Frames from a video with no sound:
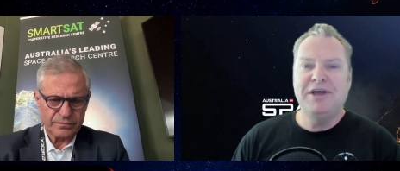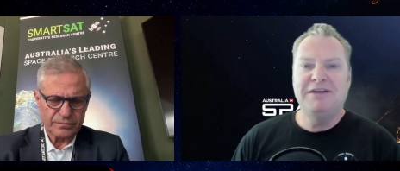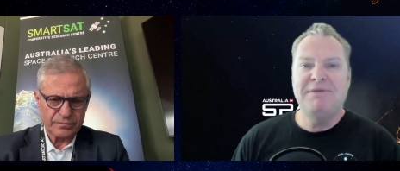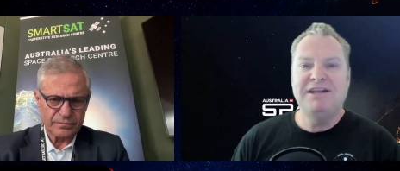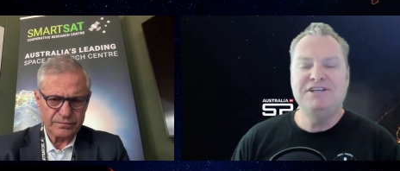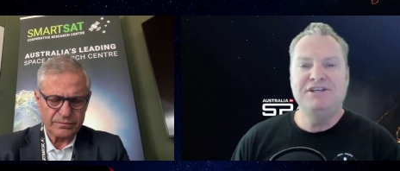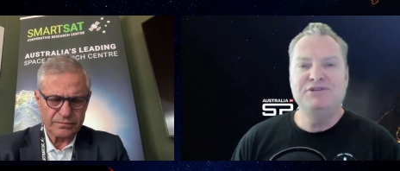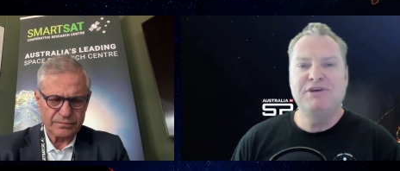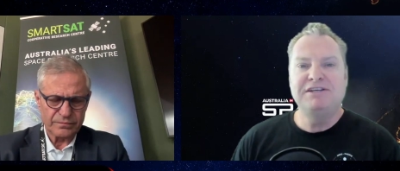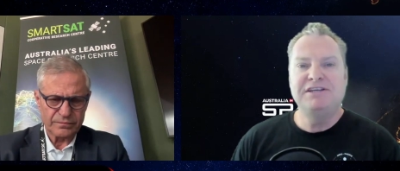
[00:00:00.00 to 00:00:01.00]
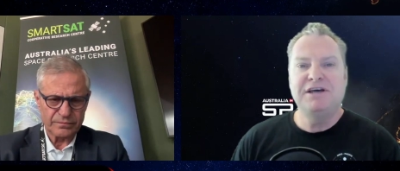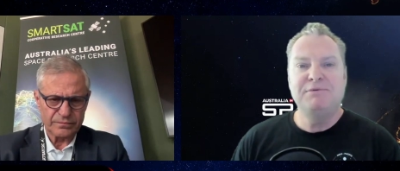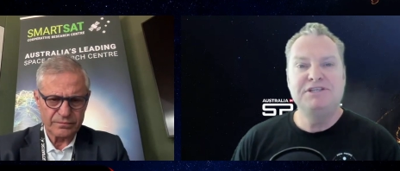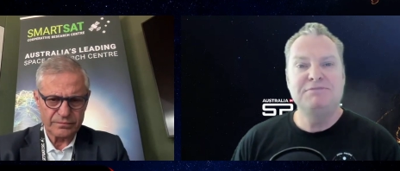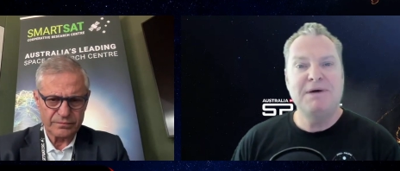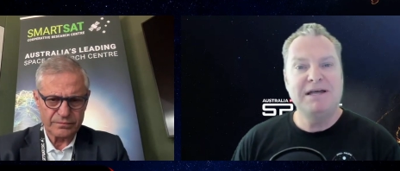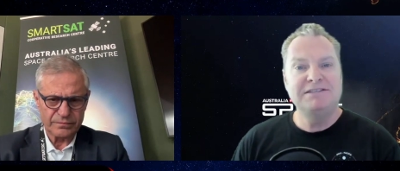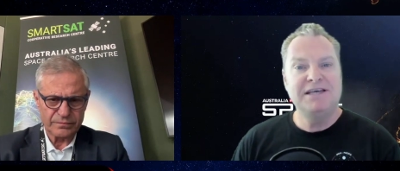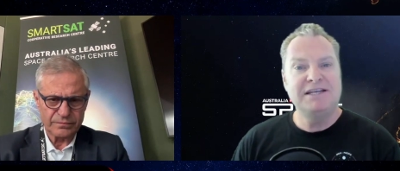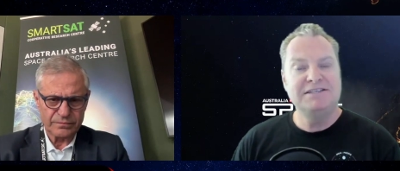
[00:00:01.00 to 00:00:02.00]
Speaker 1: and Managing Director with
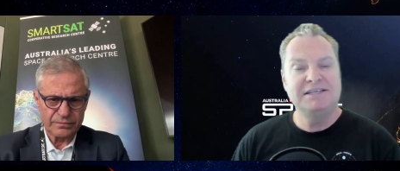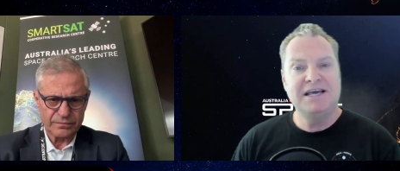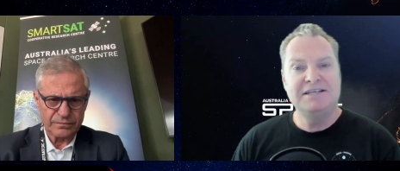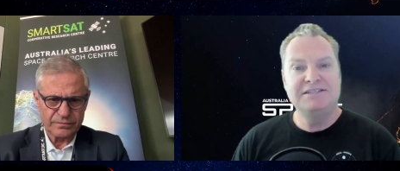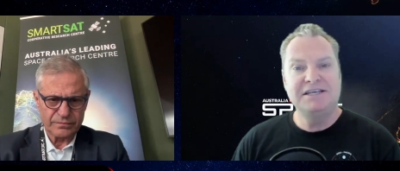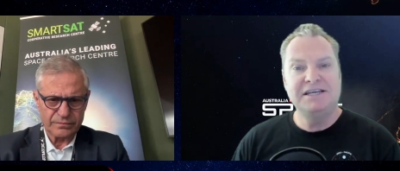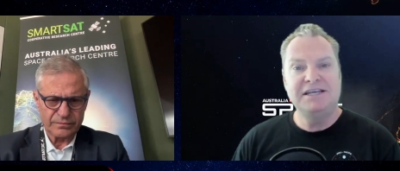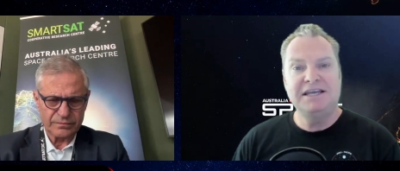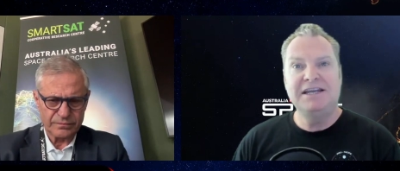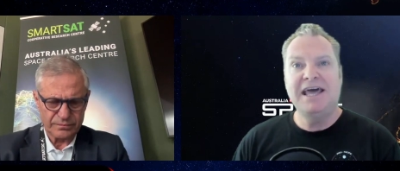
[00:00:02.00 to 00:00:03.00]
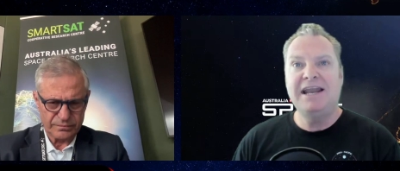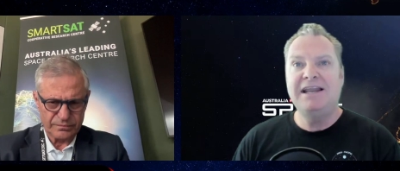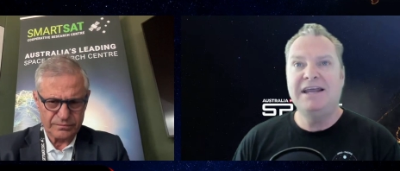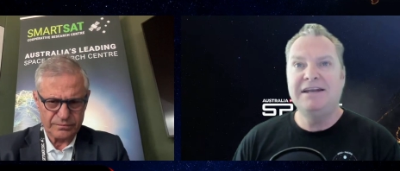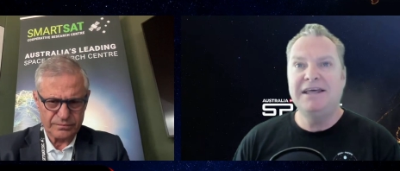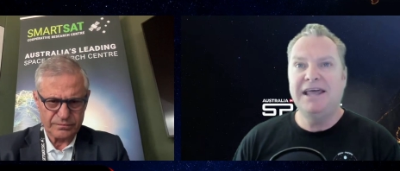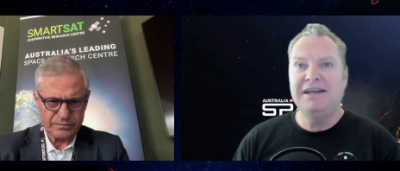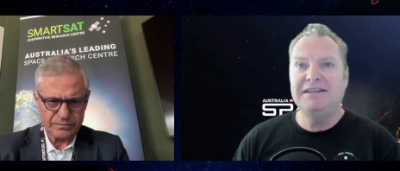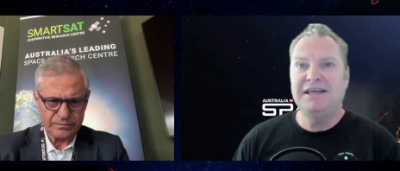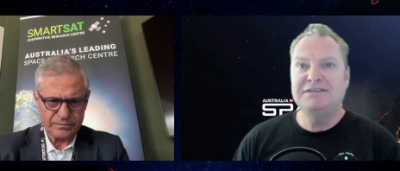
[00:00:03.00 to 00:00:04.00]
SmartSat CRC in Adelaide.
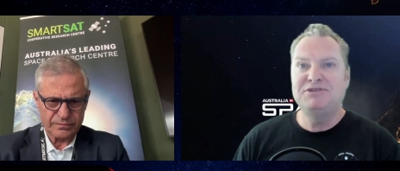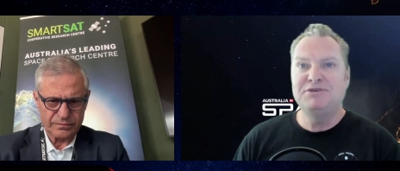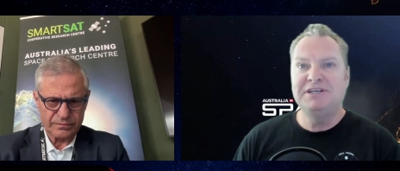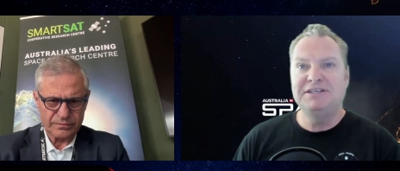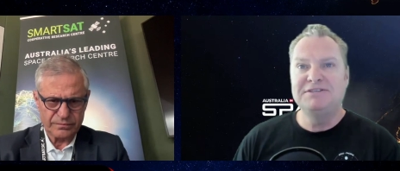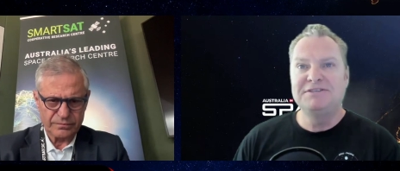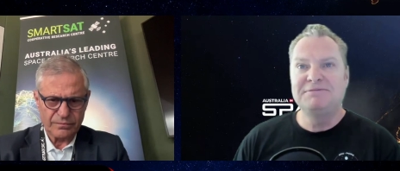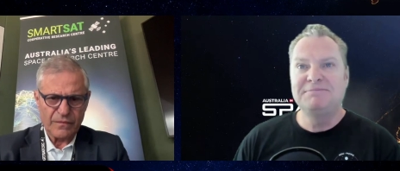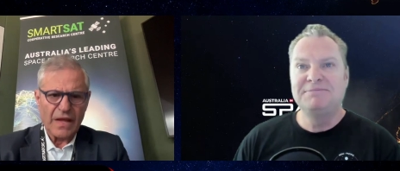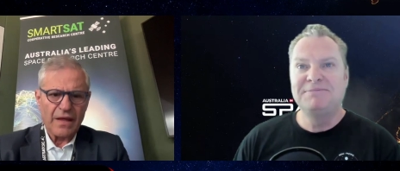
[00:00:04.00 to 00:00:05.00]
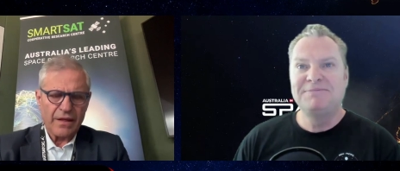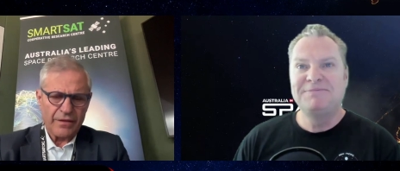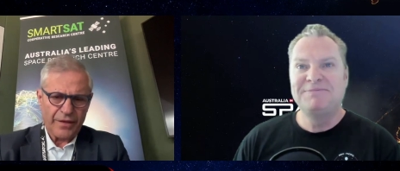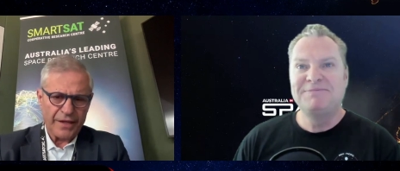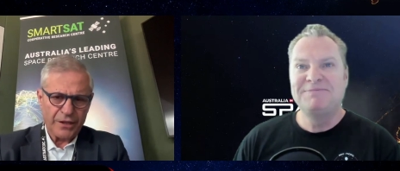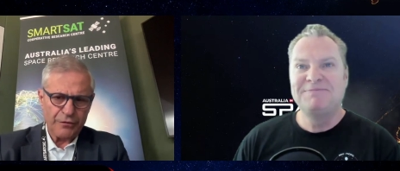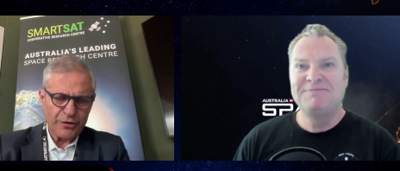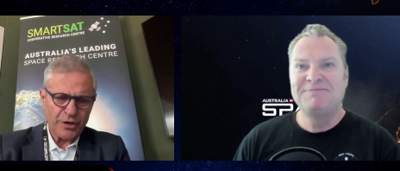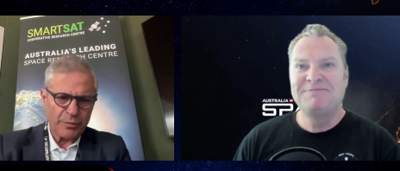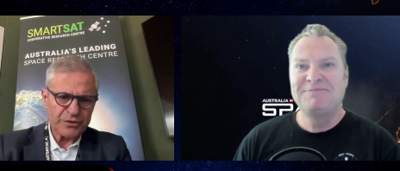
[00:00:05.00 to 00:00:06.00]
Andy, thanks for joining us.
Speaker 2: Thank you
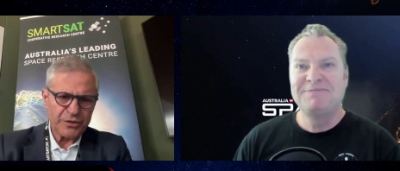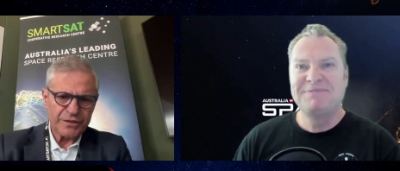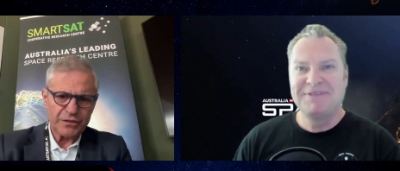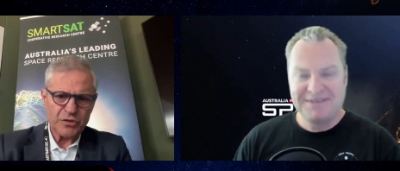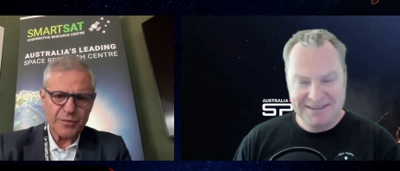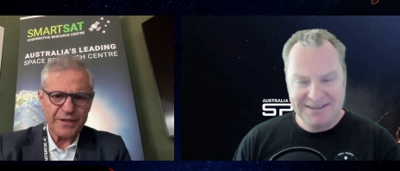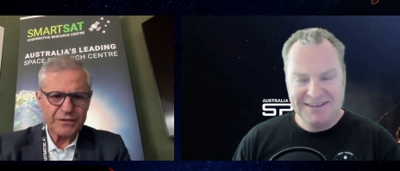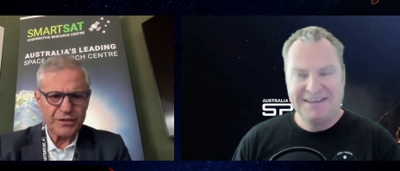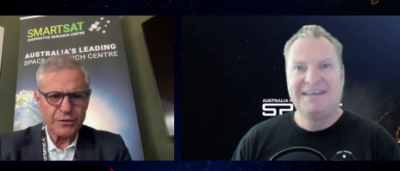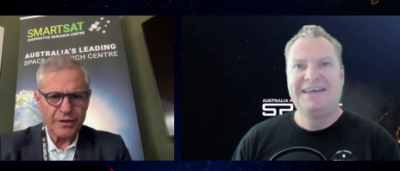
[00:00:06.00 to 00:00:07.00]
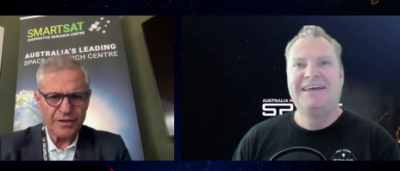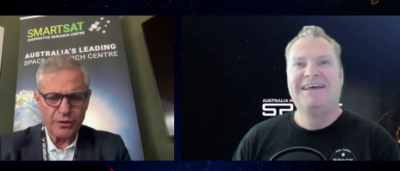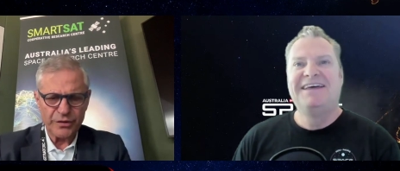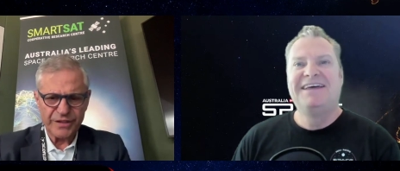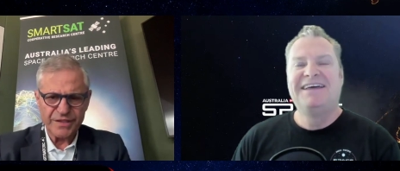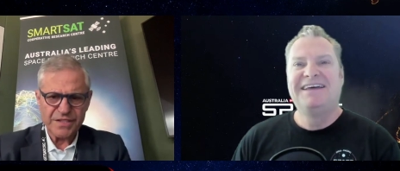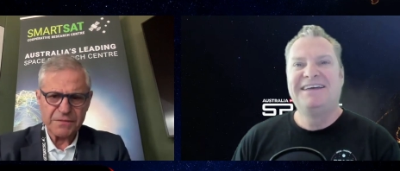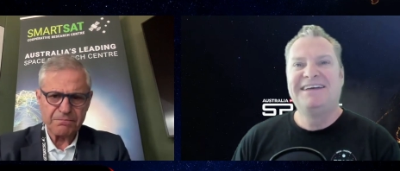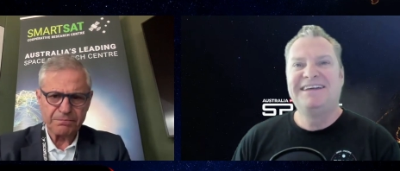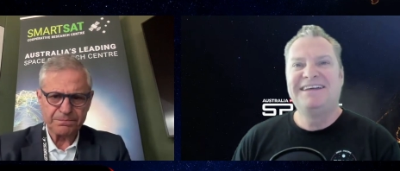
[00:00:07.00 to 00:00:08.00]
for the opportunity to speak to you and the
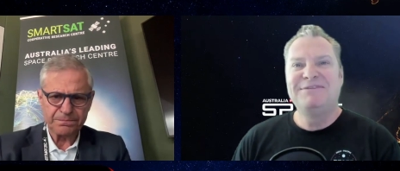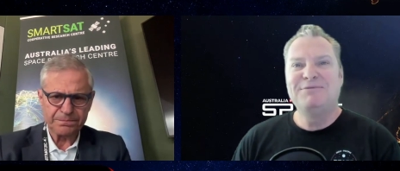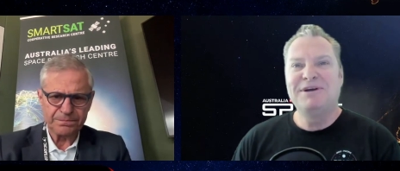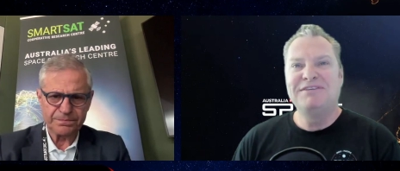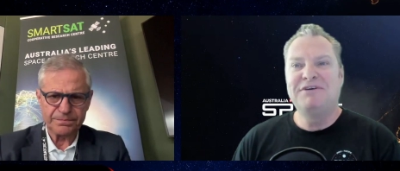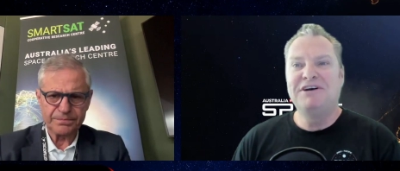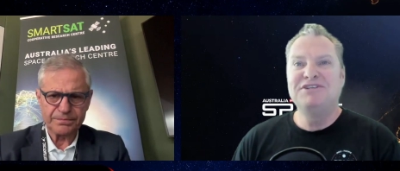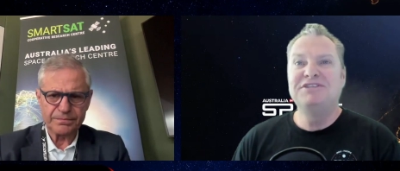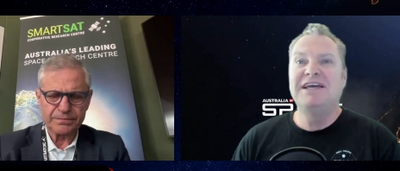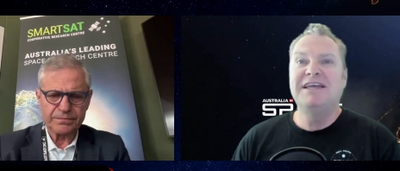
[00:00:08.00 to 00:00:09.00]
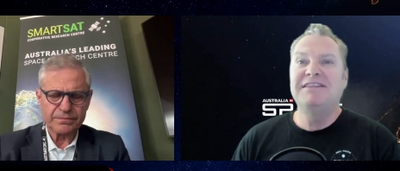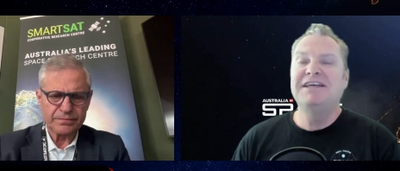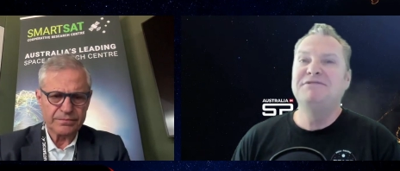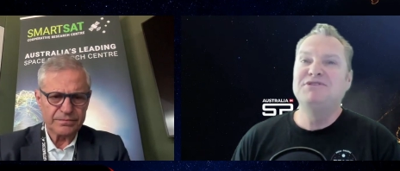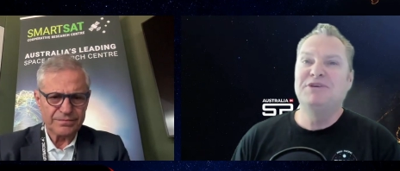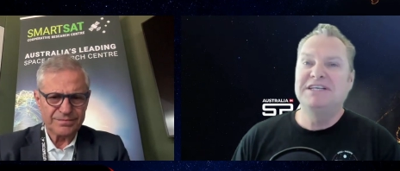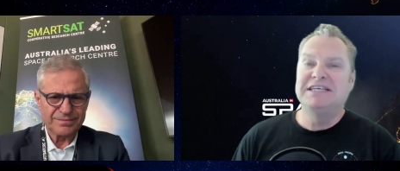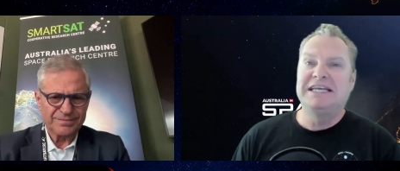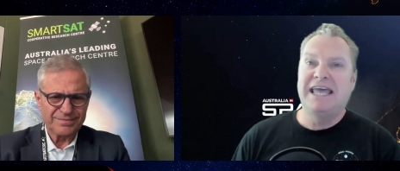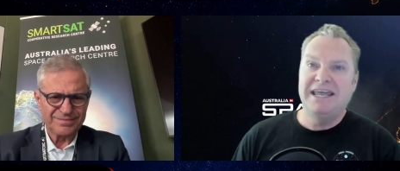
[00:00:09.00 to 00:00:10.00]
audience.
Speaker 1: Wonderful. I should say thanks for joining
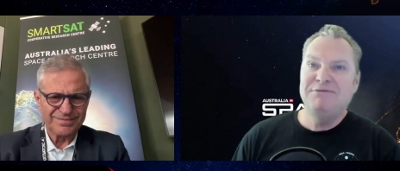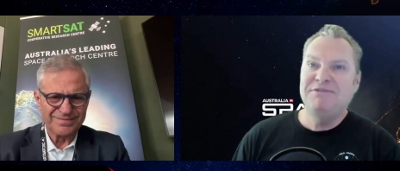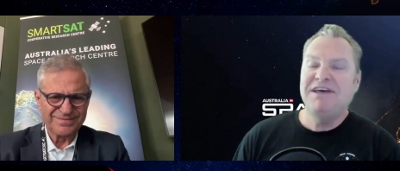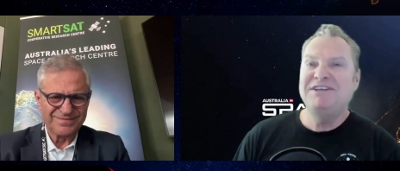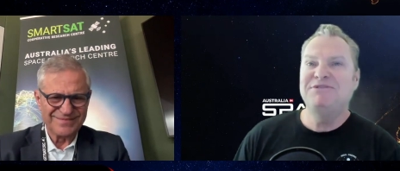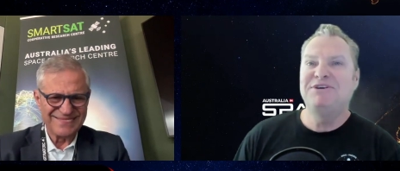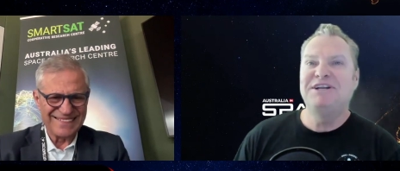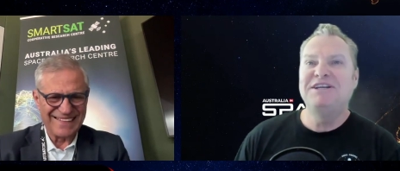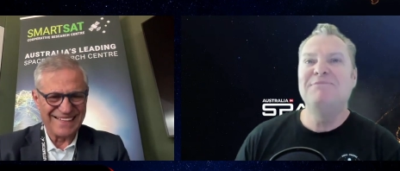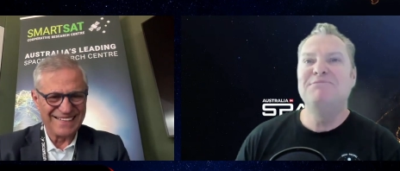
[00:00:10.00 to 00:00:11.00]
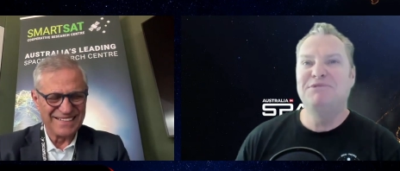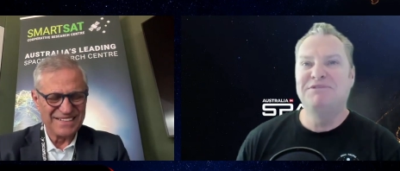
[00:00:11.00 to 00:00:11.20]
us again. We've had you on a number